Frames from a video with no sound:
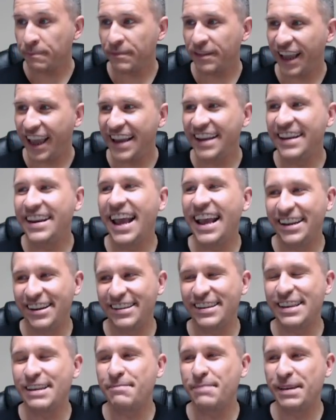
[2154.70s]
And
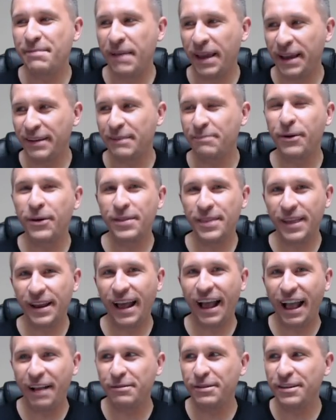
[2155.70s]
HCB makes a point that
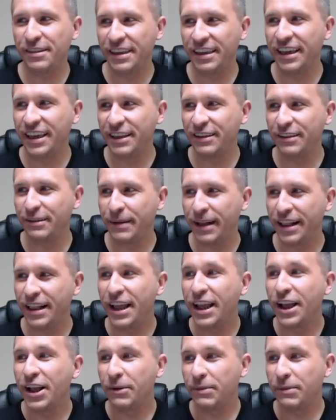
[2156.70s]
I was thinking as well.